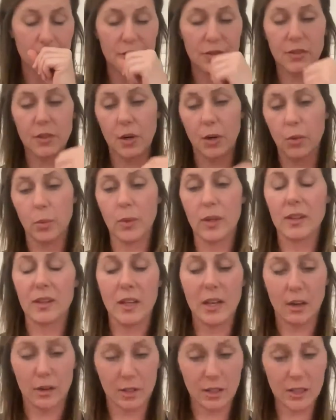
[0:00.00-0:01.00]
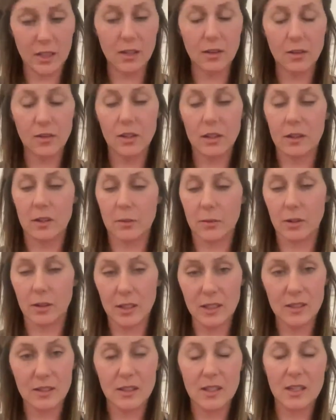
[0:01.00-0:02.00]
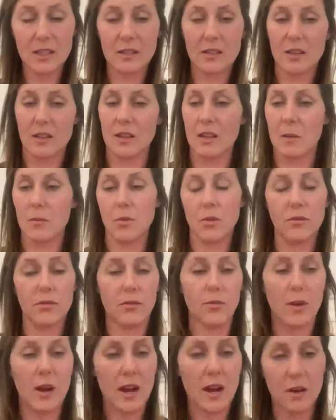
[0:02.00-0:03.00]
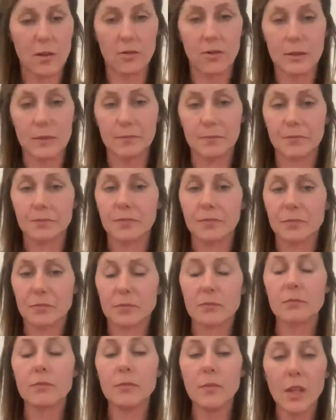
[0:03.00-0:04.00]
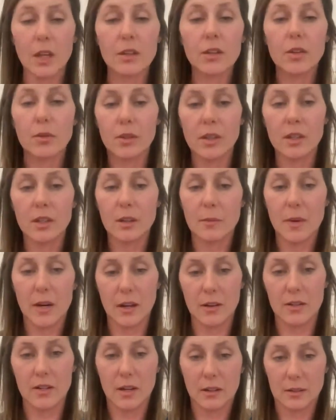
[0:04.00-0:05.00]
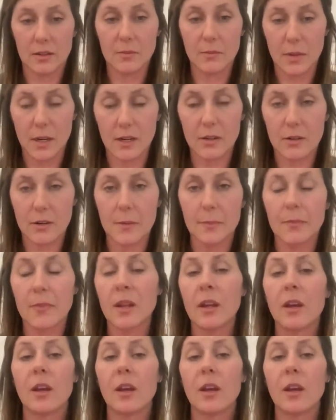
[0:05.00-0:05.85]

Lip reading: So when they are killed and they release things and they move around, you need a biotoxin binder.